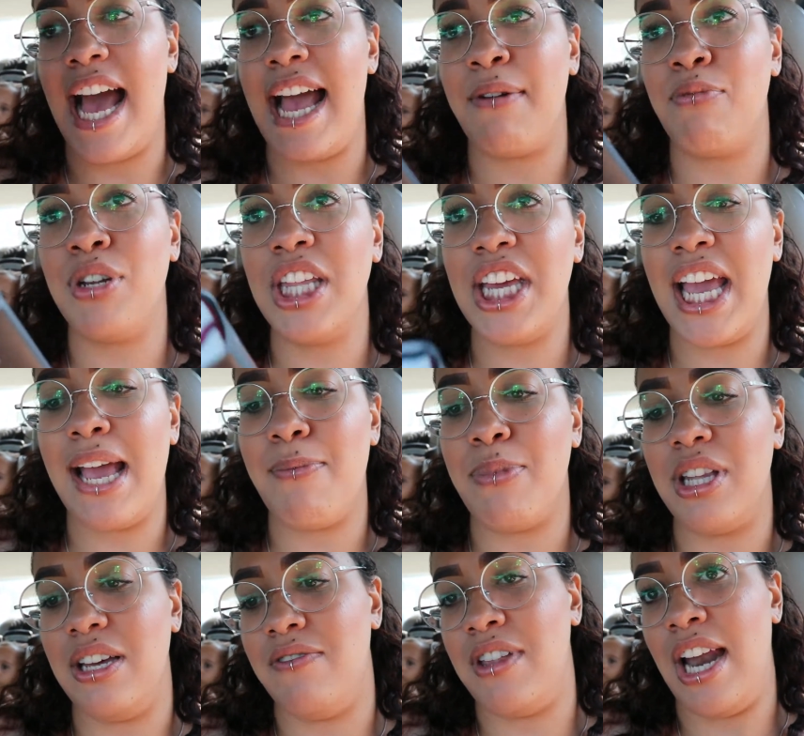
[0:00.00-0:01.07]
I really can't
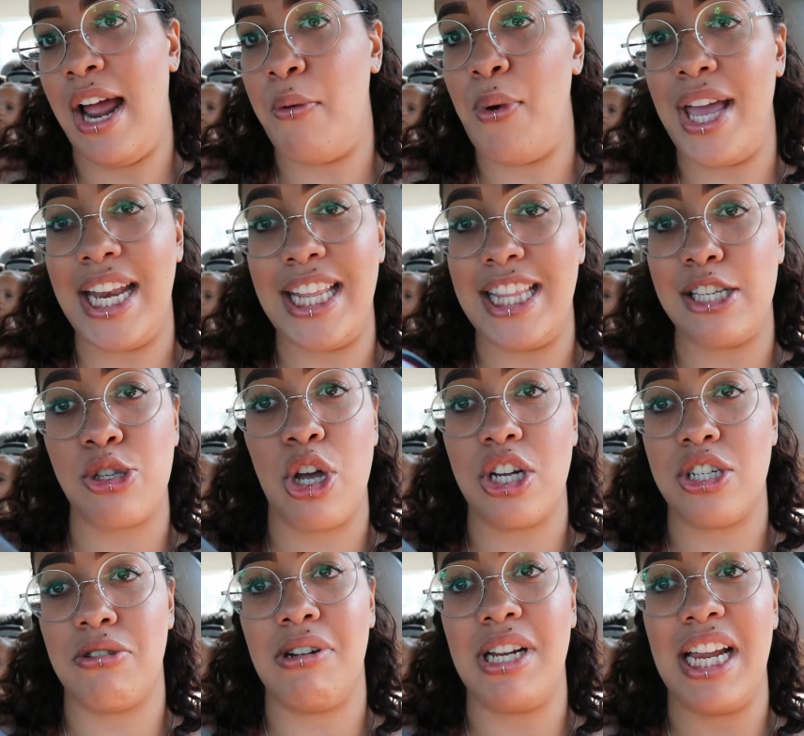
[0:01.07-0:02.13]
believe that I waited this long
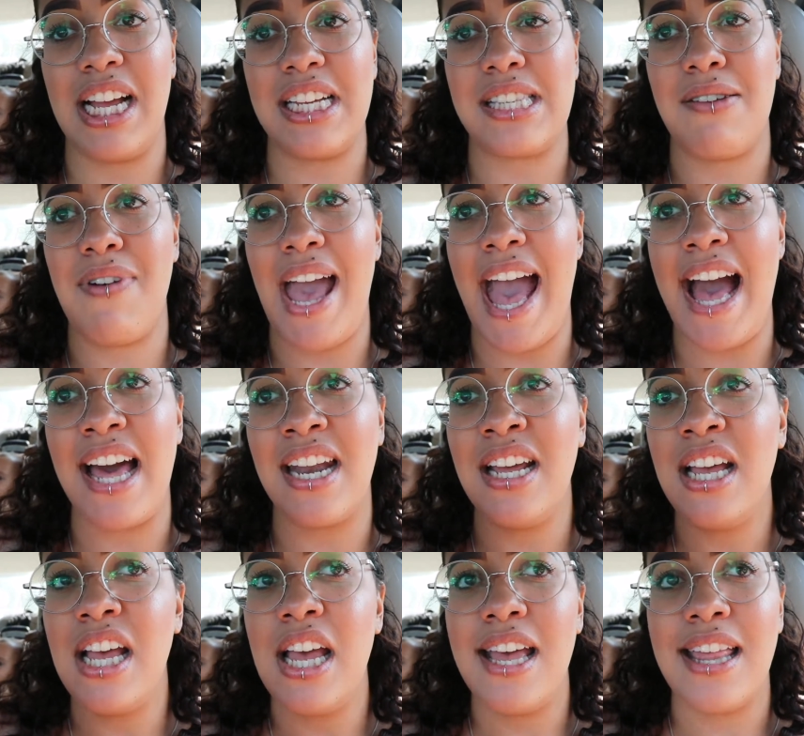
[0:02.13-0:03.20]
to read it, because I've had
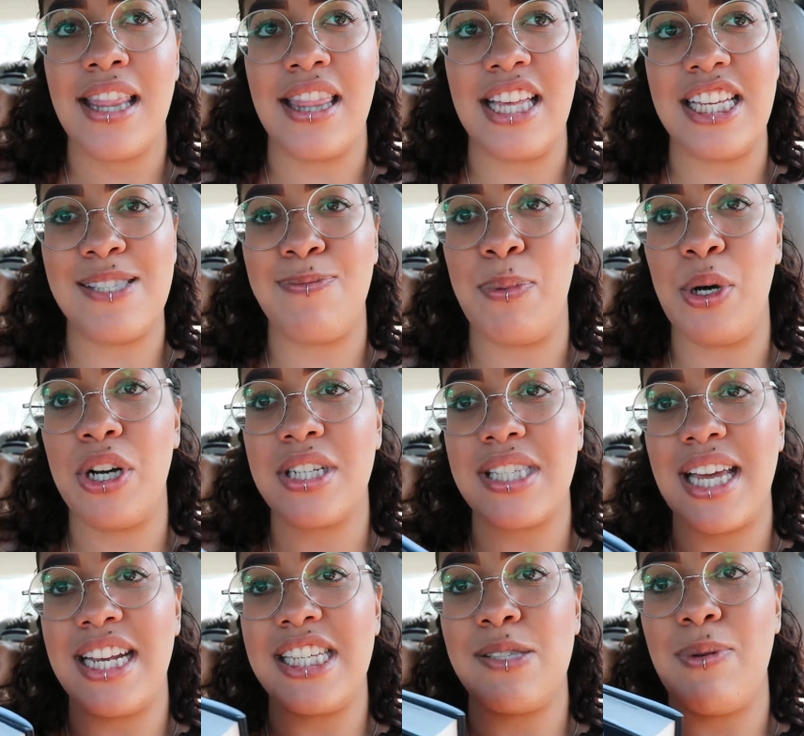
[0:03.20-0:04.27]
these books,
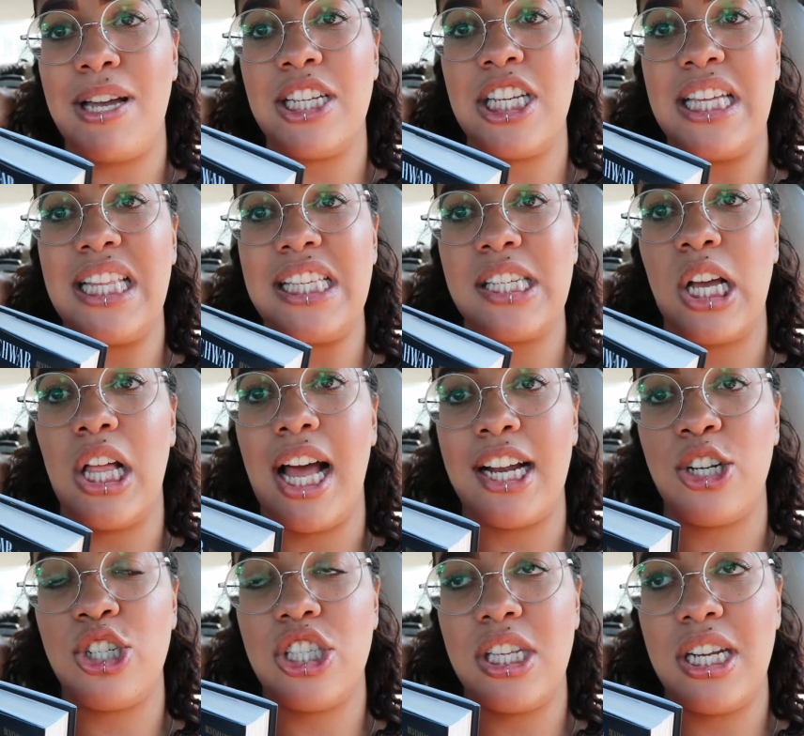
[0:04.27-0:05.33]
and especially this
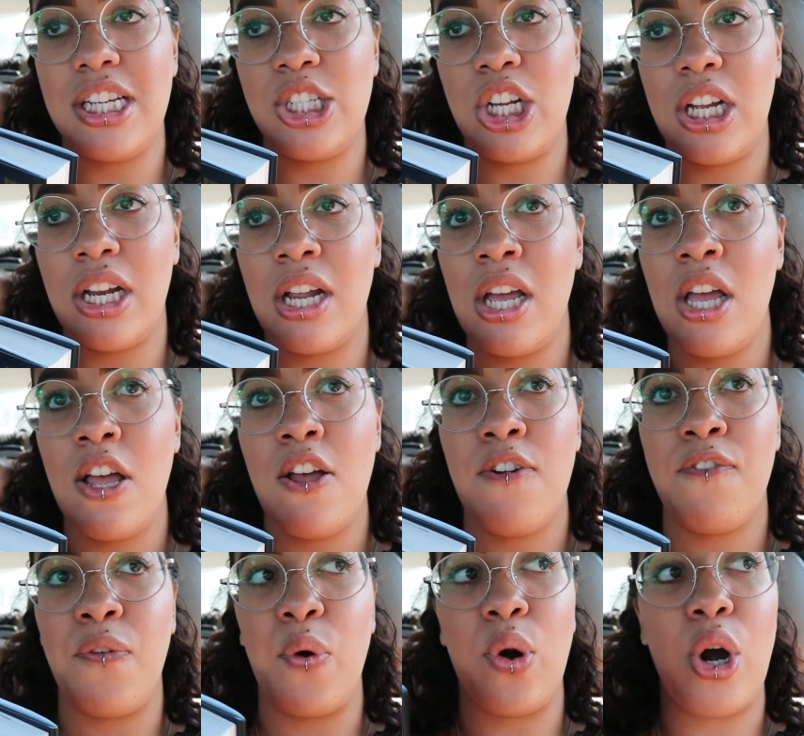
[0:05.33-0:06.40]
collector's edition,
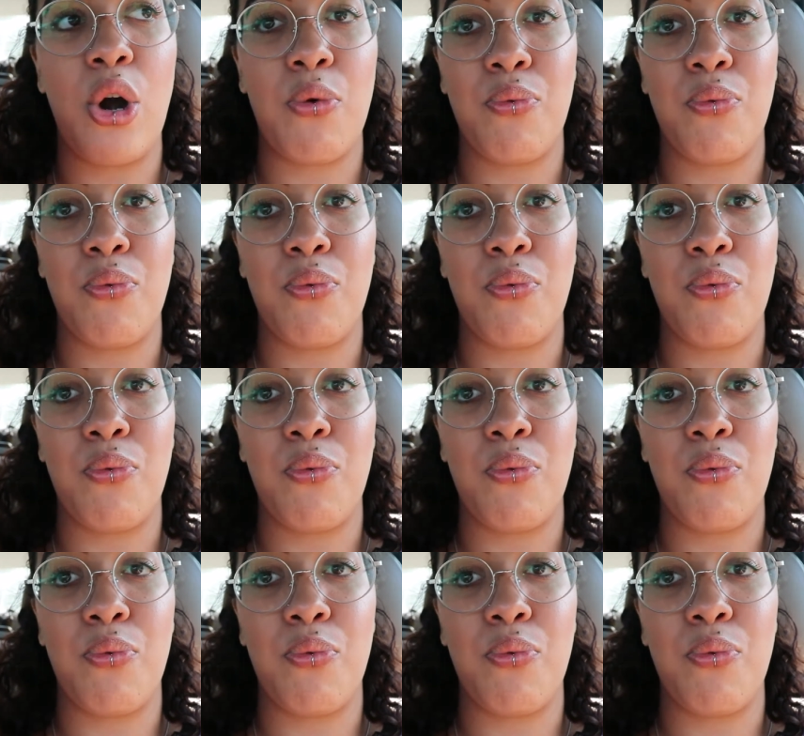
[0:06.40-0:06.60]
for a